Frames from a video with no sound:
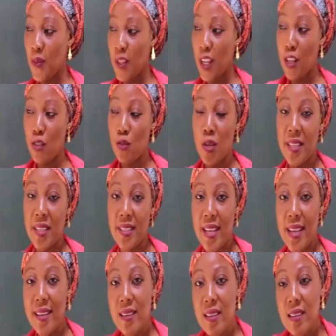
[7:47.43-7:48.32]
As you are
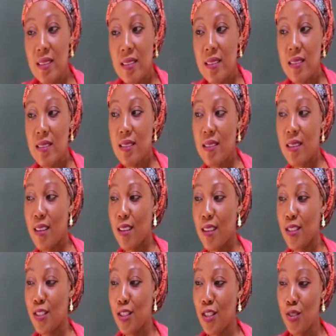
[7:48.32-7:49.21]
saying it,
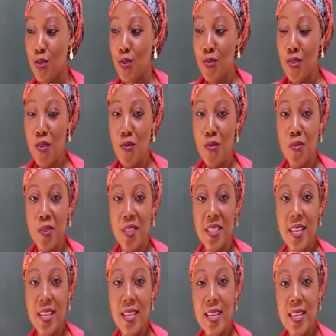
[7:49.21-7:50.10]
the children will be
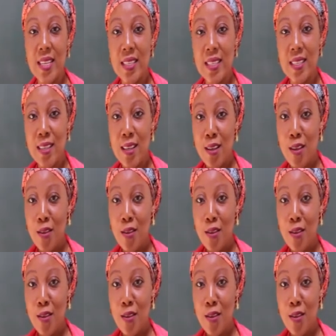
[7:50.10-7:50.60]
seeing it.